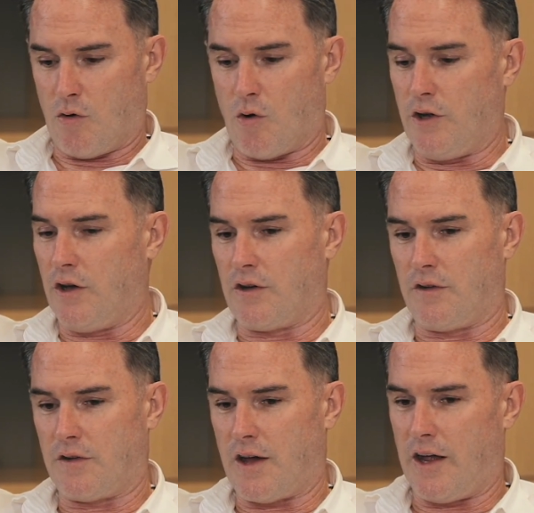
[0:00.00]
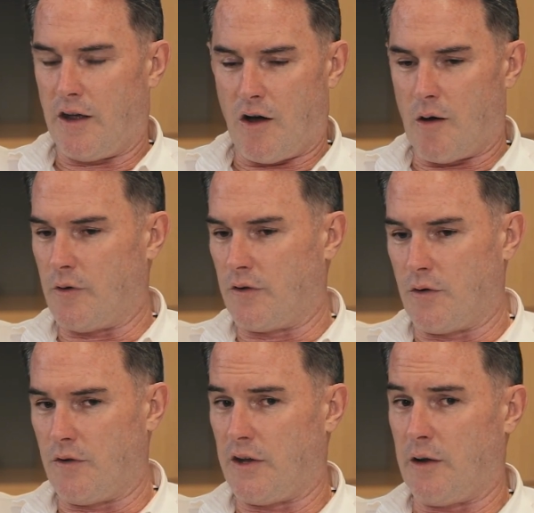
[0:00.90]
Or you can say, I'm as
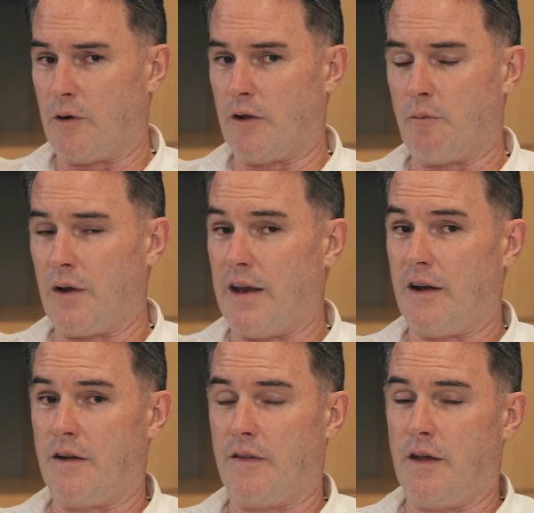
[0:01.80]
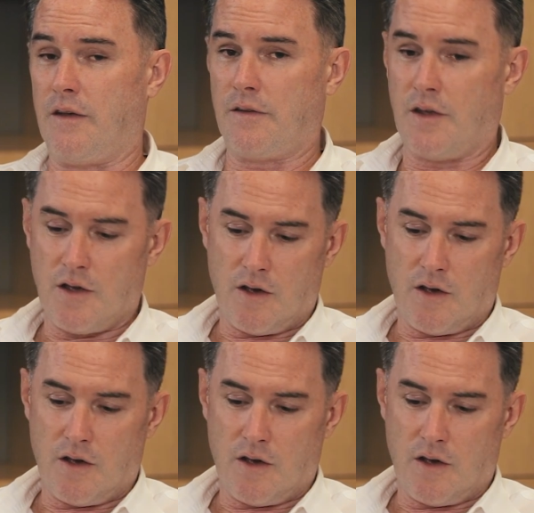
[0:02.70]
good as anyone on the planet at this,